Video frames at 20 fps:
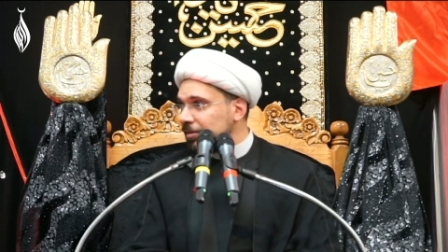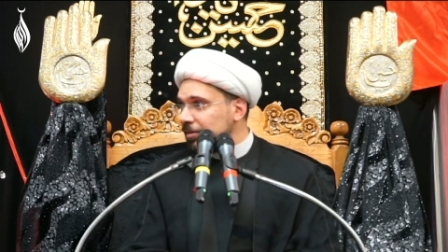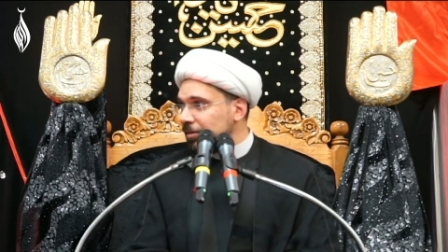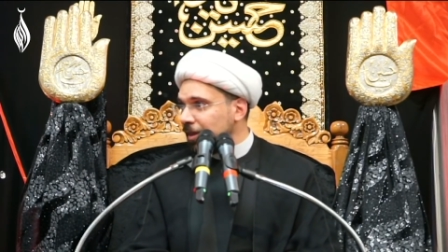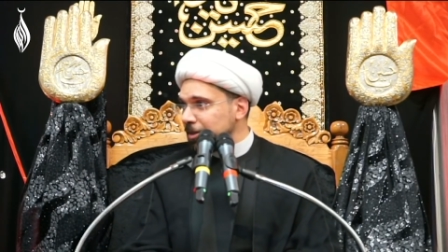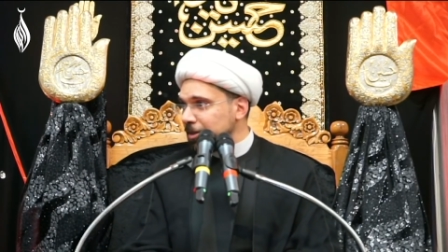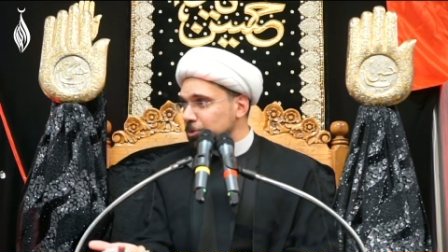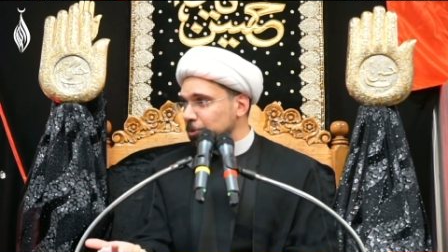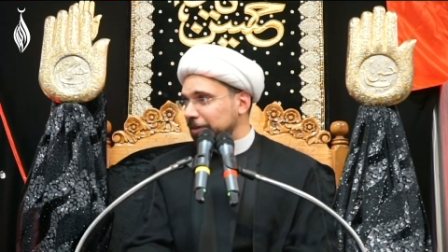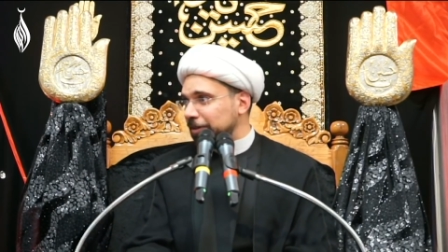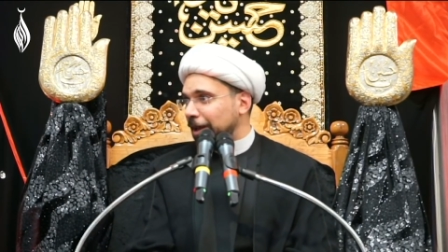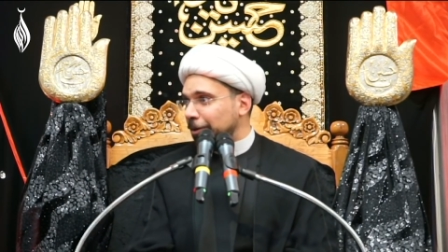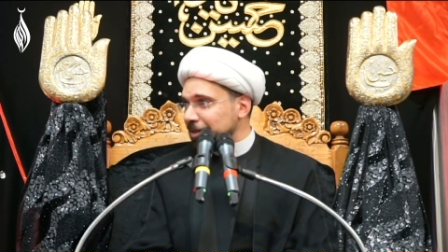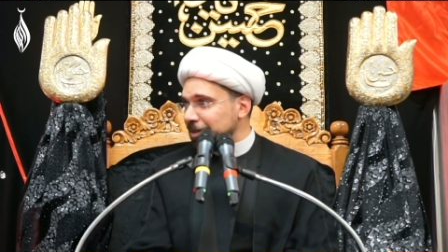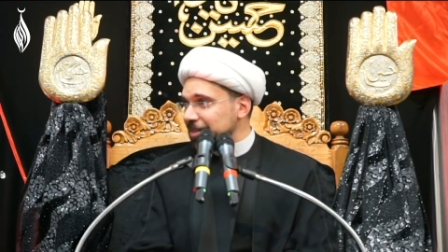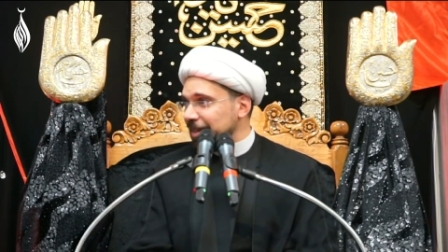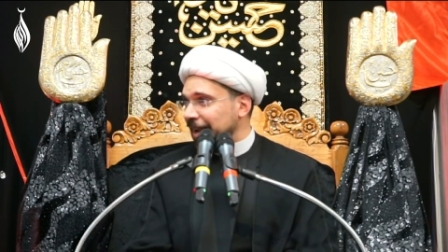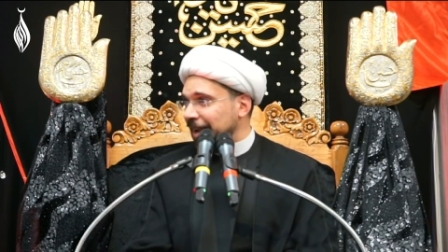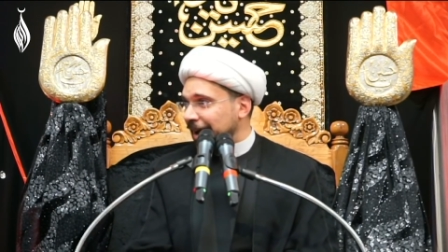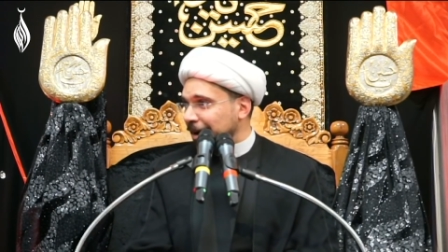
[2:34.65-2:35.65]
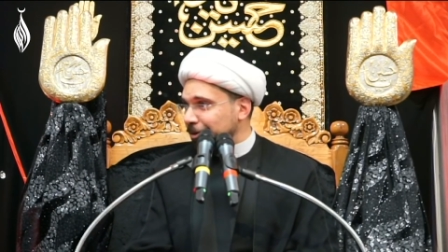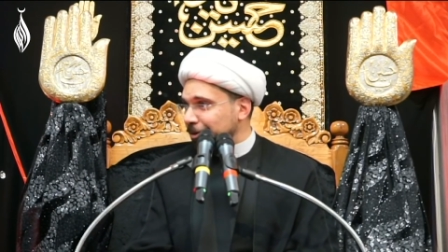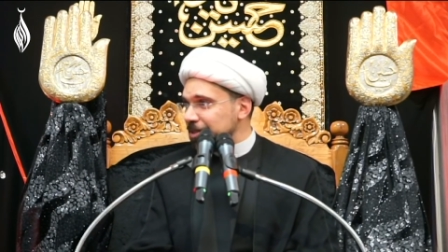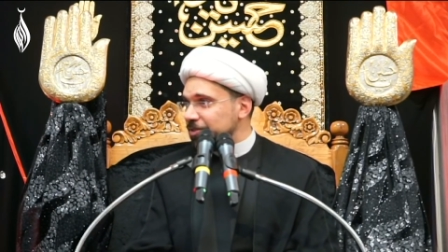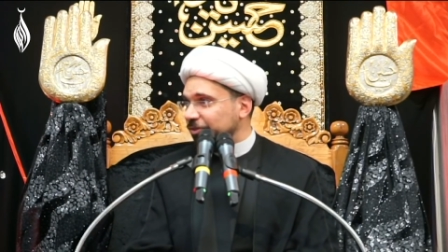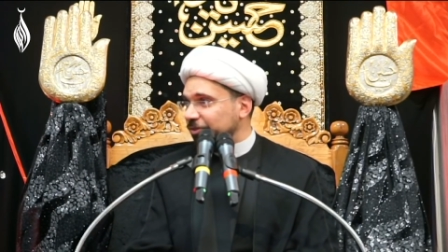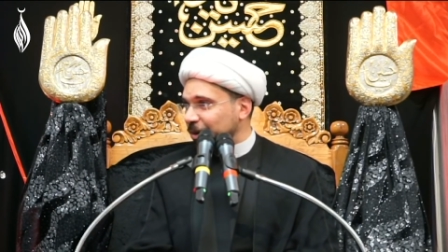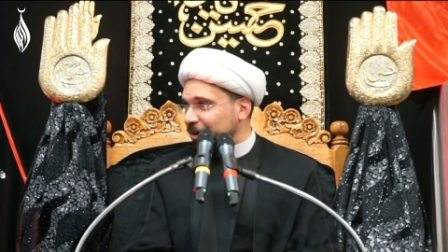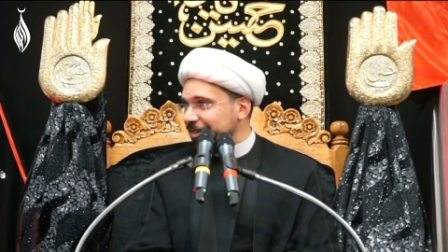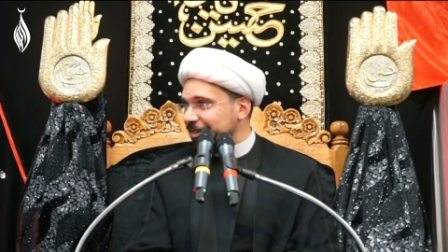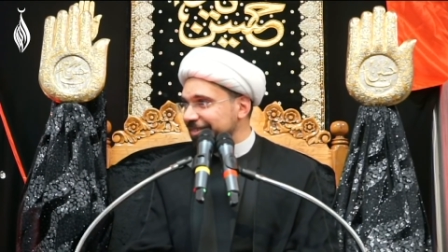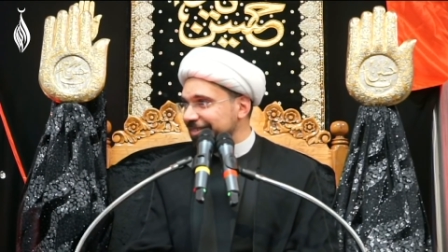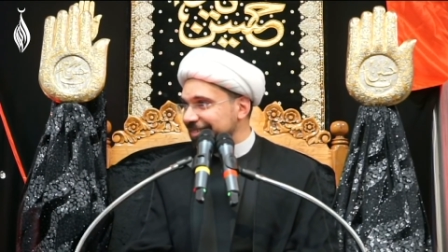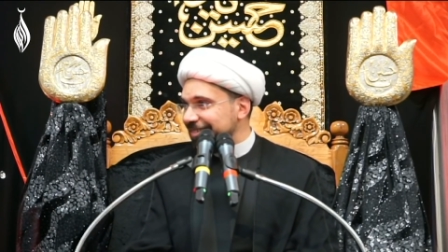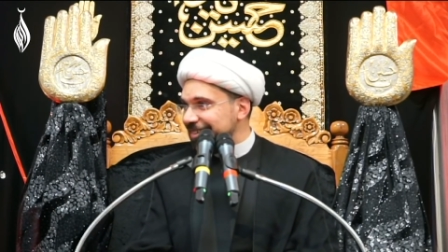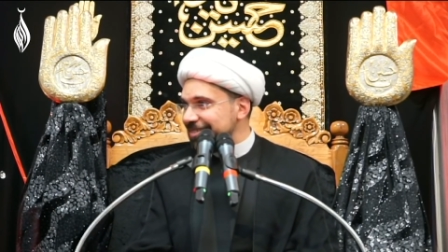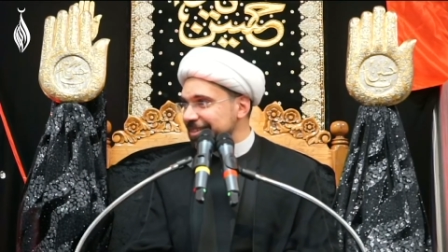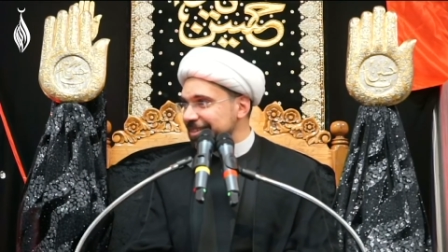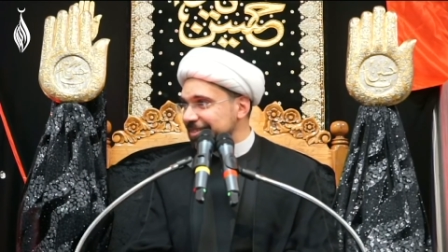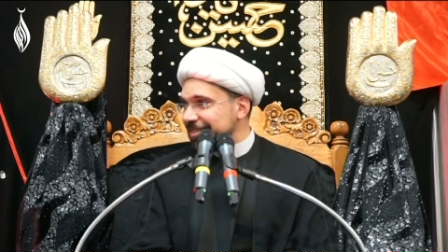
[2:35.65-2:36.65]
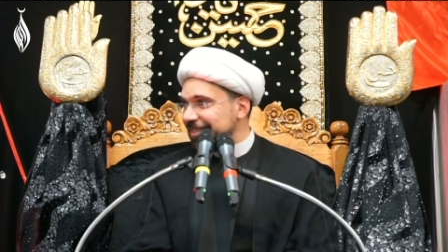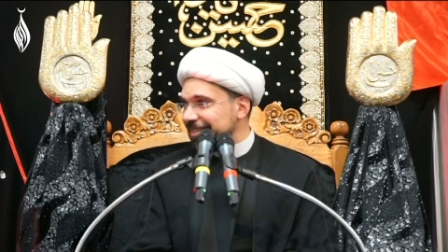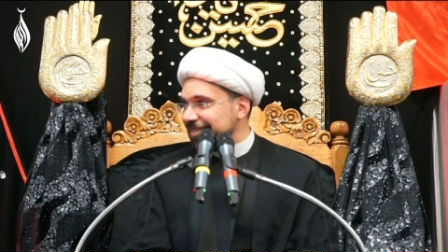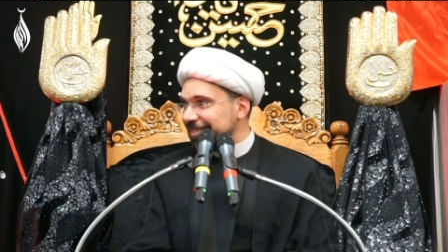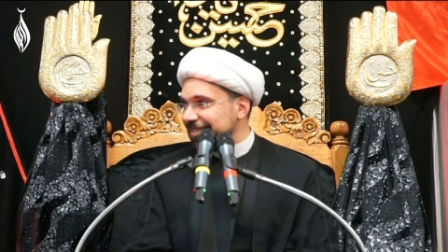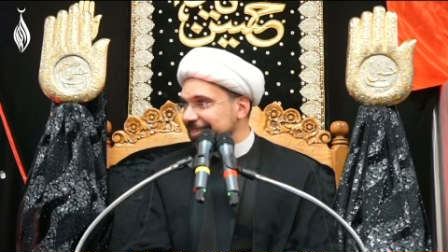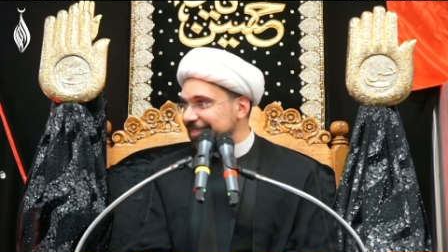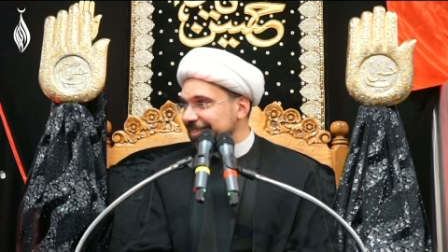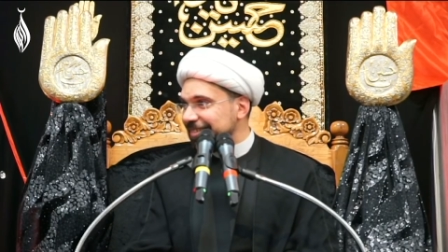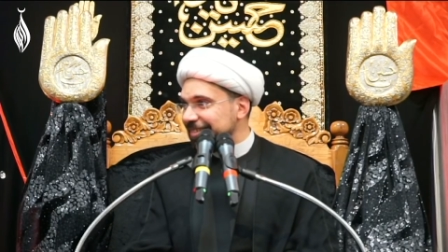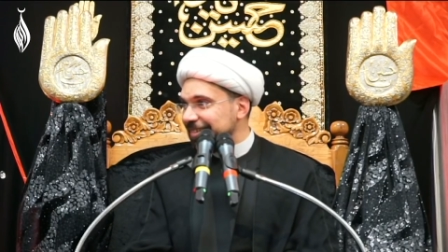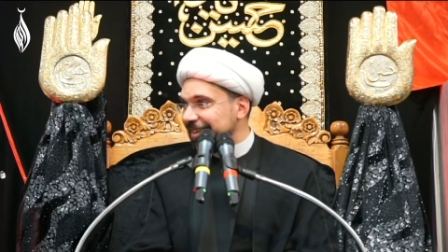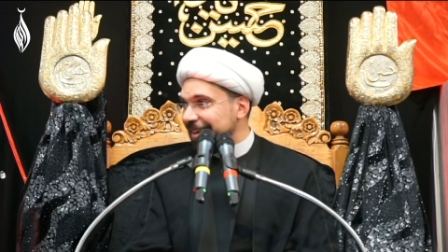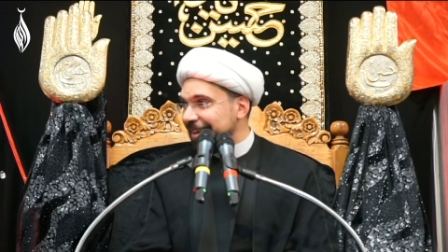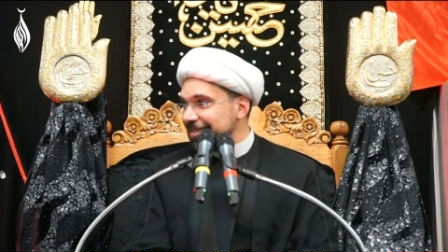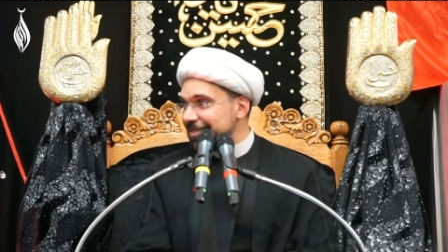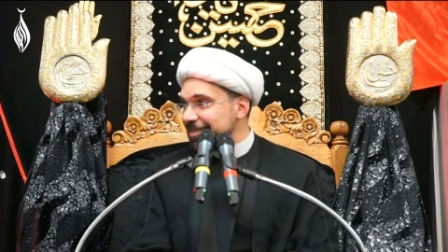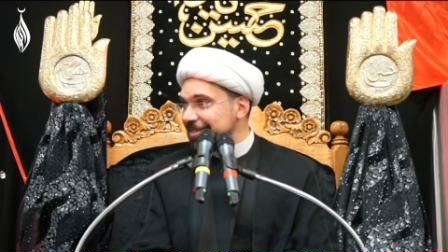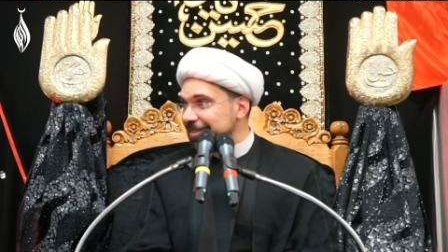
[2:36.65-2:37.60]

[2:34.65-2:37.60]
That's what our salah was for, isn't it? Yes?